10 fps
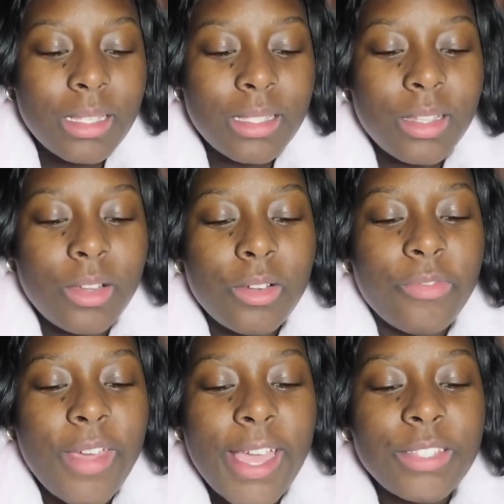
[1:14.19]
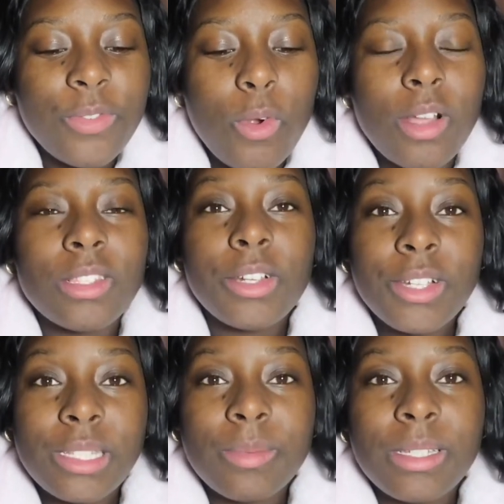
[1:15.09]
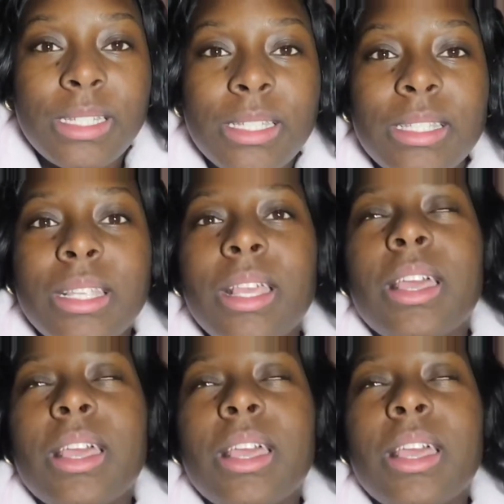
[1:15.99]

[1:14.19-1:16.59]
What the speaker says: So fast forward to Christmas.